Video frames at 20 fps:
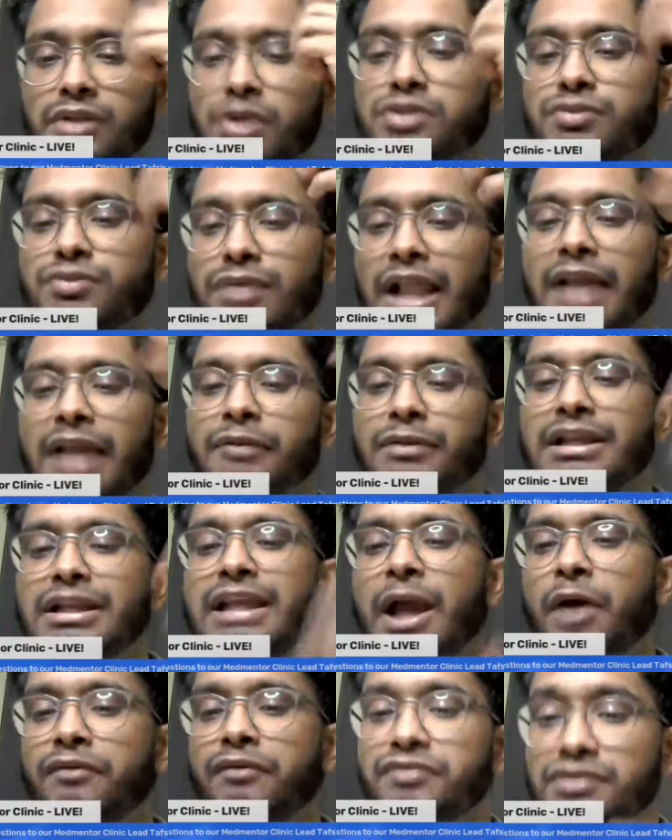Those were
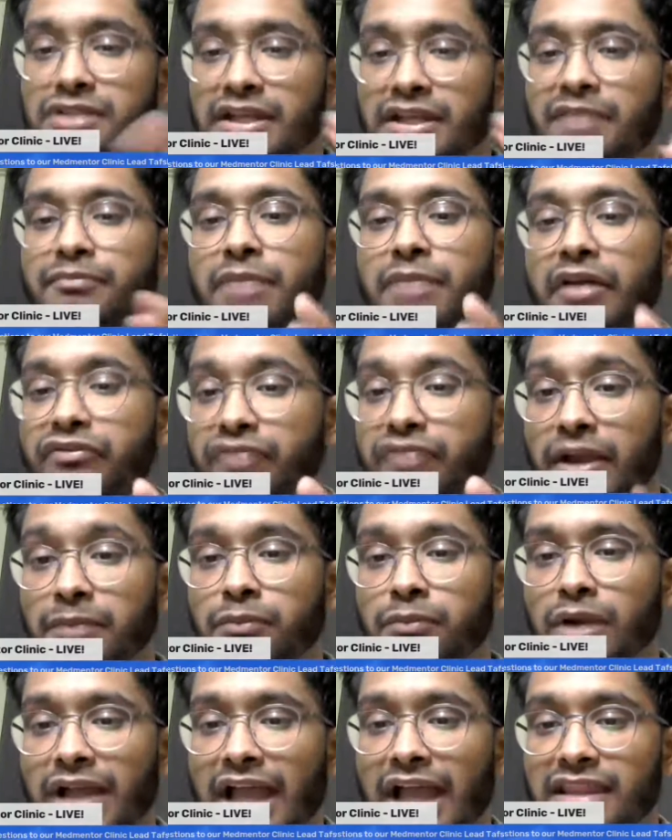really helpful to give me a
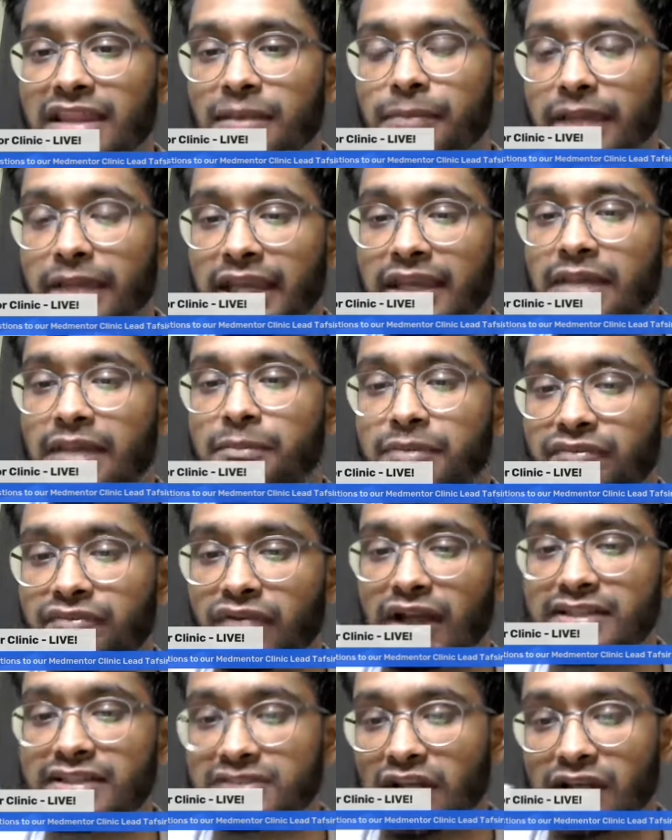framework at the beginning
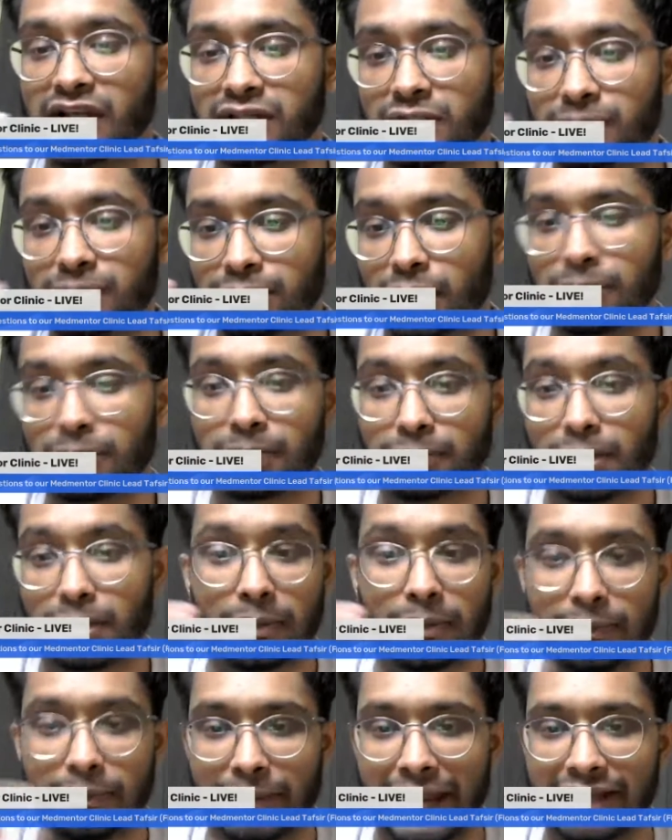before I started doing
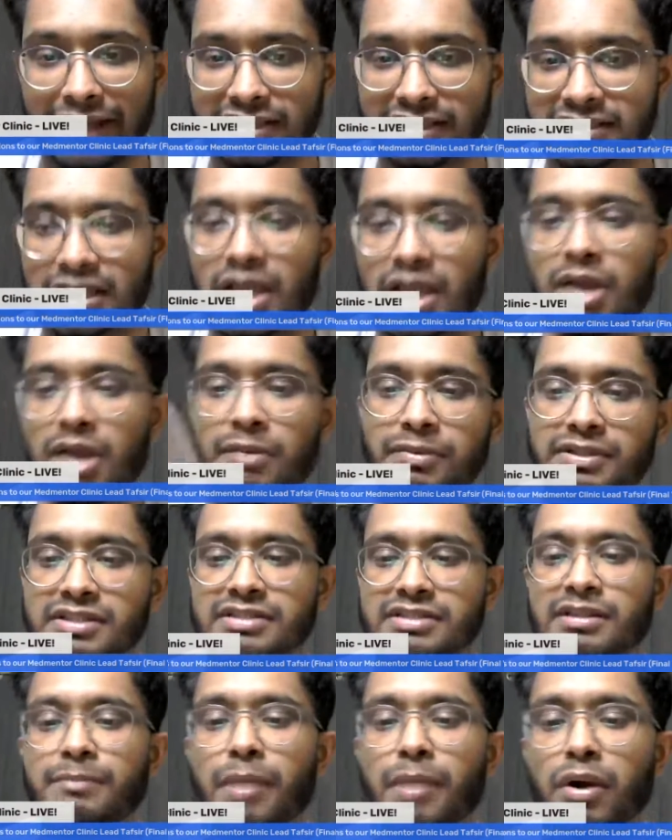proper practice, which
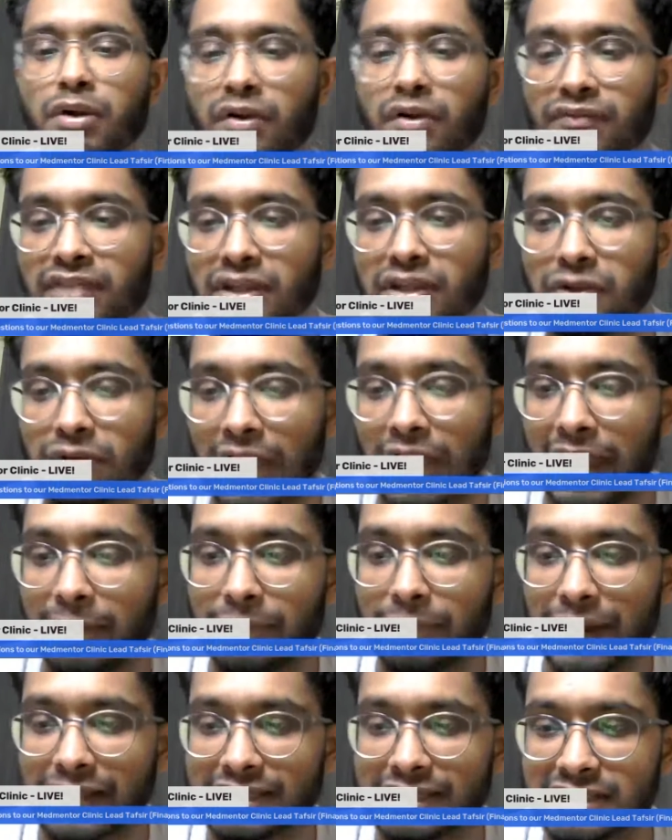is the bulk of the UCAT.
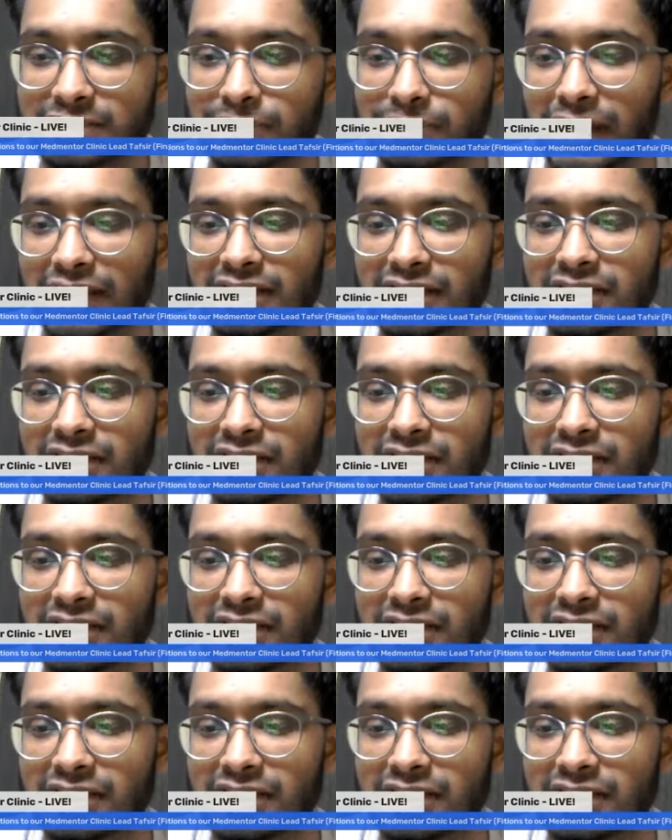Practice.